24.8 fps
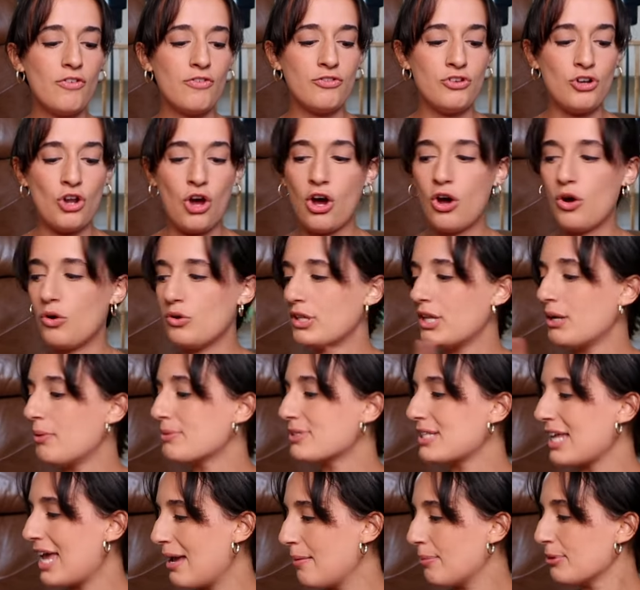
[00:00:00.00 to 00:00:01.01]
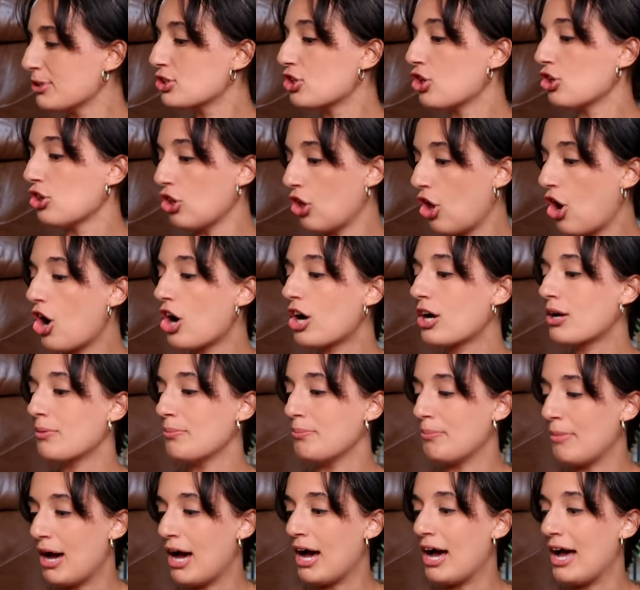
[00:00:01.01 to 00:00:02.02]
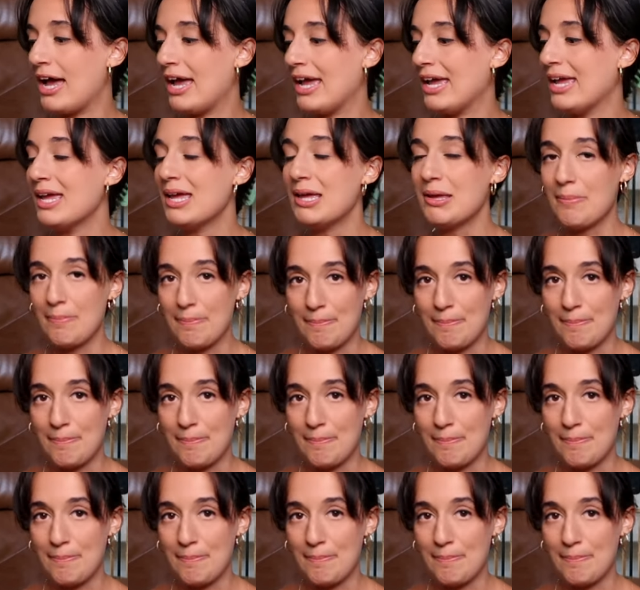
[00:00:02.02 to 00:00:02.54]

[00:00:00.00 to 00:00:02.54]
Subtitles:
Not only was I able to lock my